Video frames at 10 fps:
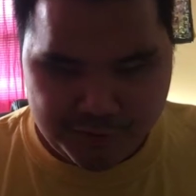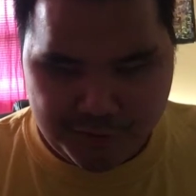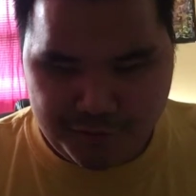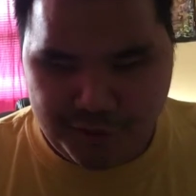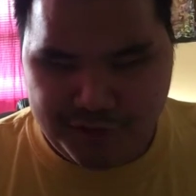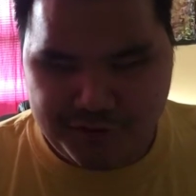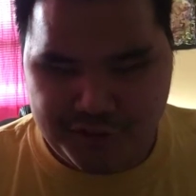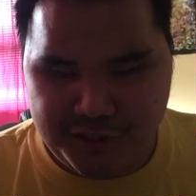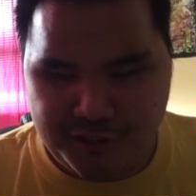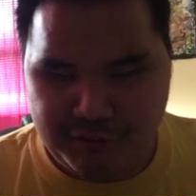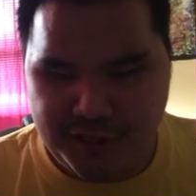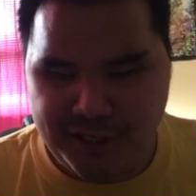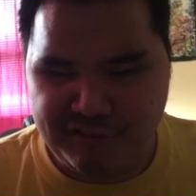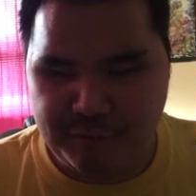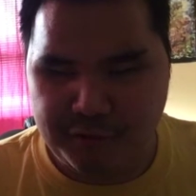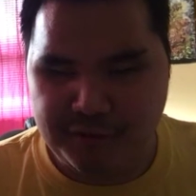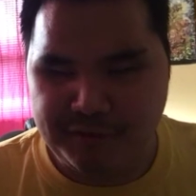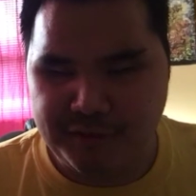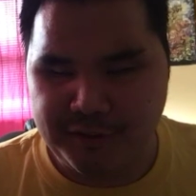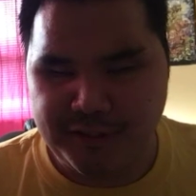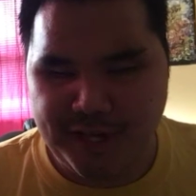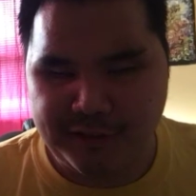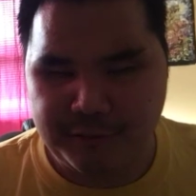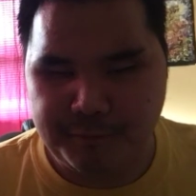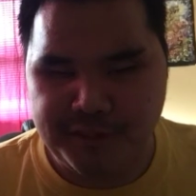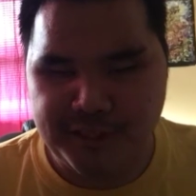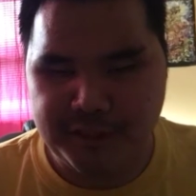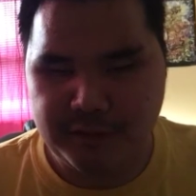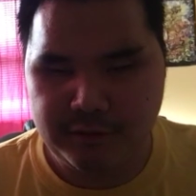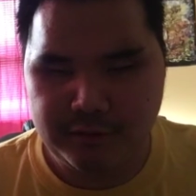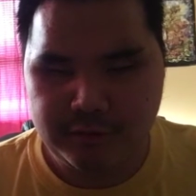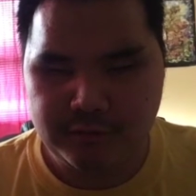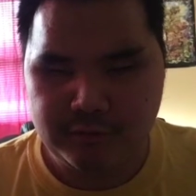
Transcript: So actually here we have more of a echo piano. You